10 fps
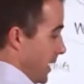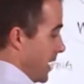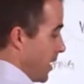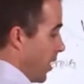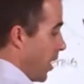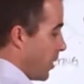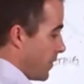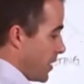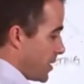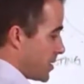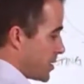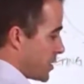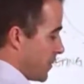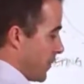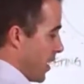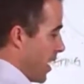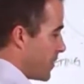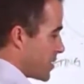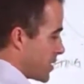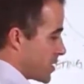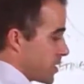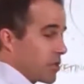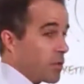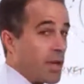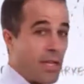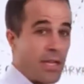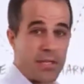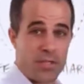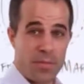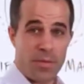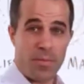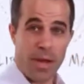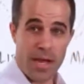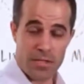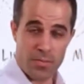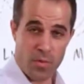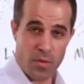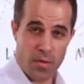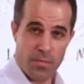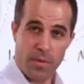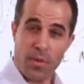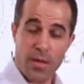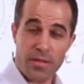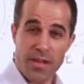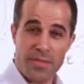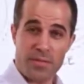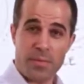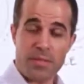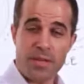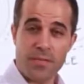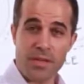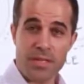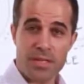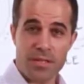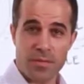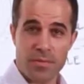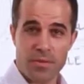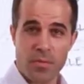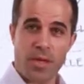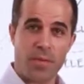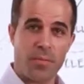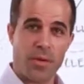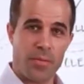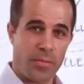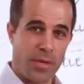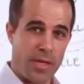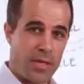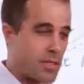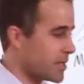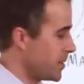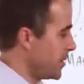Now, all of this obviously is going to create a customer that buys more, but we also have specific systems that we can put in place